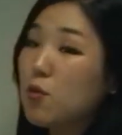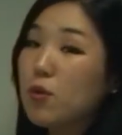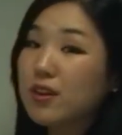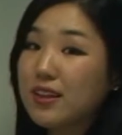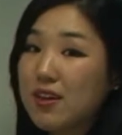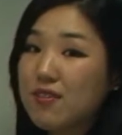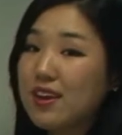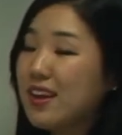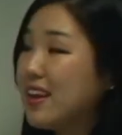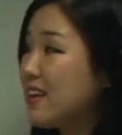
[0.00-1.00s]
we want to leave it
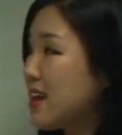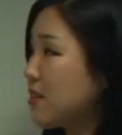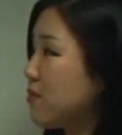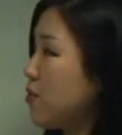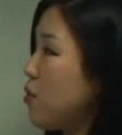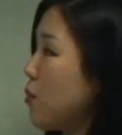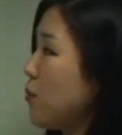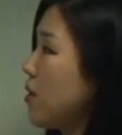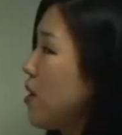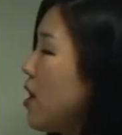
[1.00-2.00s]
in index form.
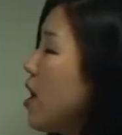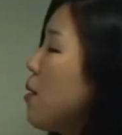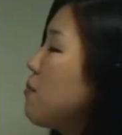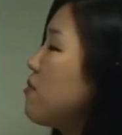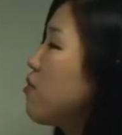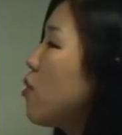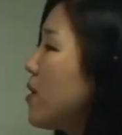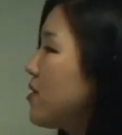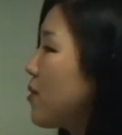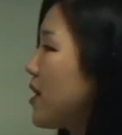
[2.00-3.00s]
Before
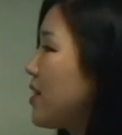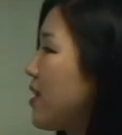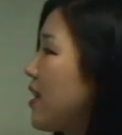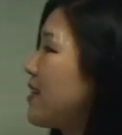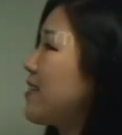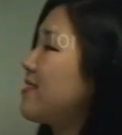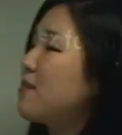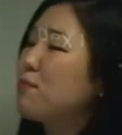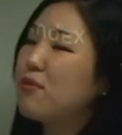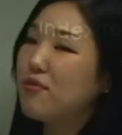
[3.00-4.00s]
we do anything, let's
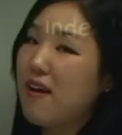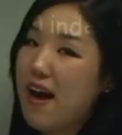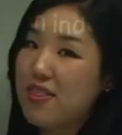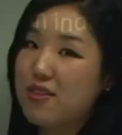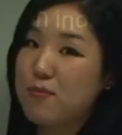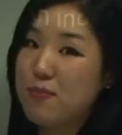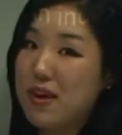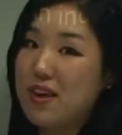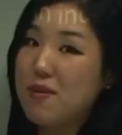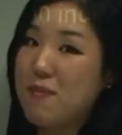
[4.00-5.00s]
simplify this
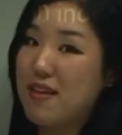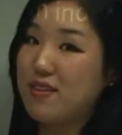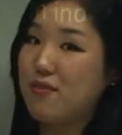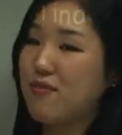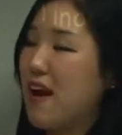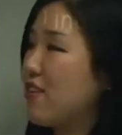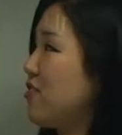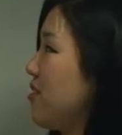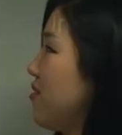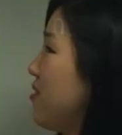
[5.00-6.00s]
big massive
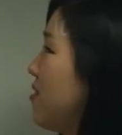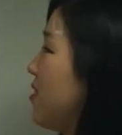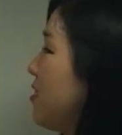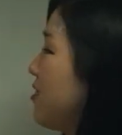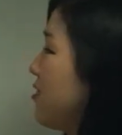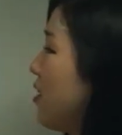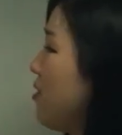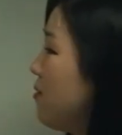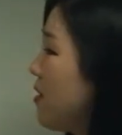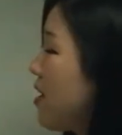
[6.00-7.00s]
fraction.
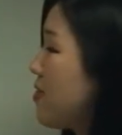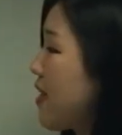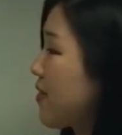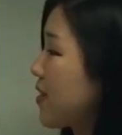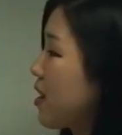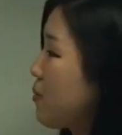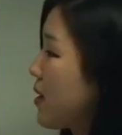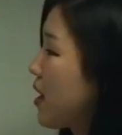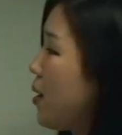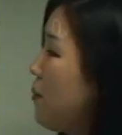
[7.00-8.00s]
So that's going to
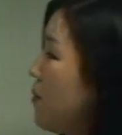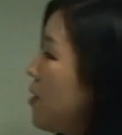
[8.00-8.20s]
become,